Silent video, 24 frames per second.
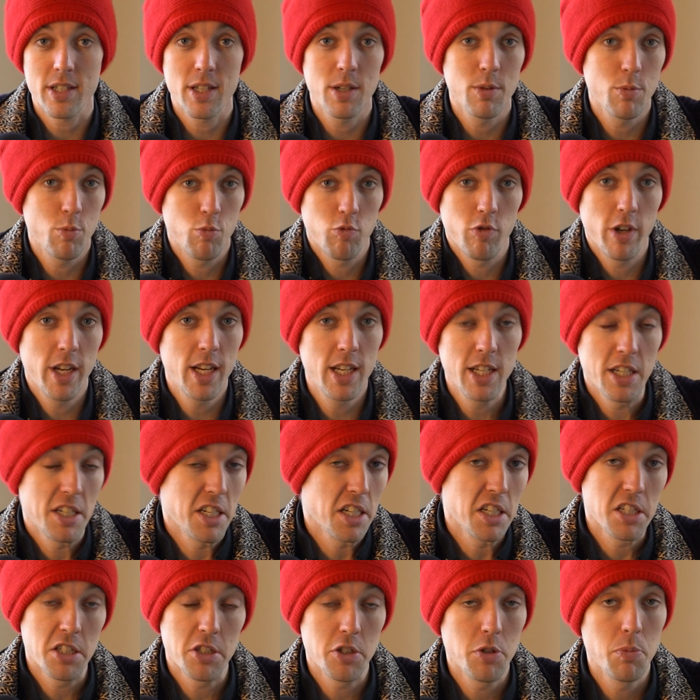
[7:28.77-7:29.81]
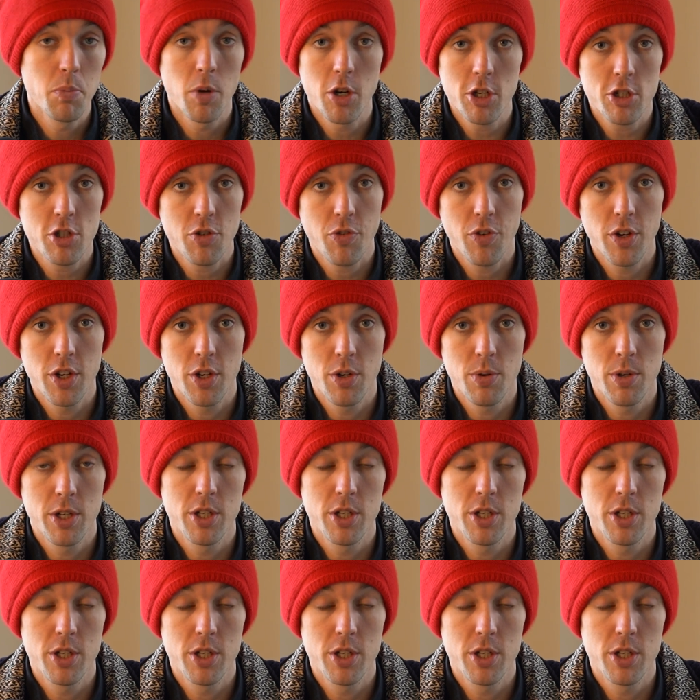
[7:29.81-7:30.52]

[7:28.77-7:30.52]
that really didn't do much for you,